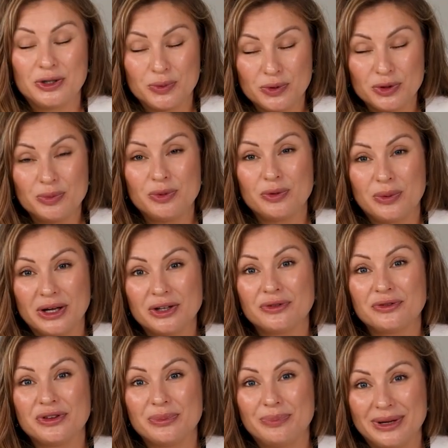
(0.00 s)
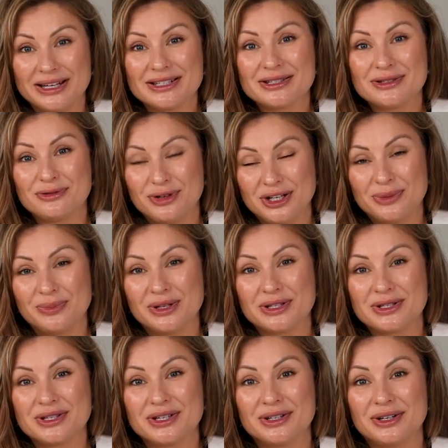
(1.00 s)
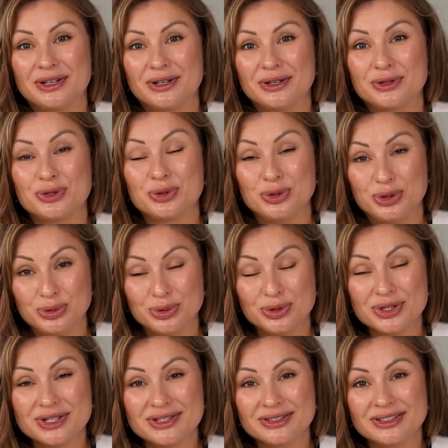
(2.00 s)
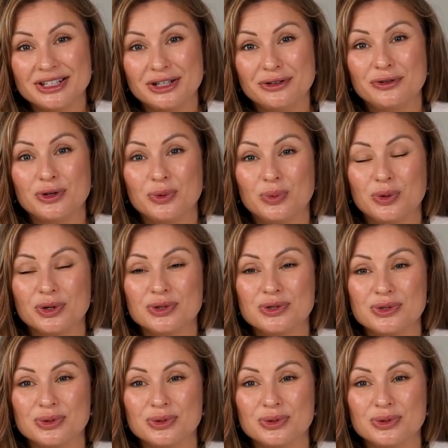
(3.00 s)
it would be one of the best treatments to use if you want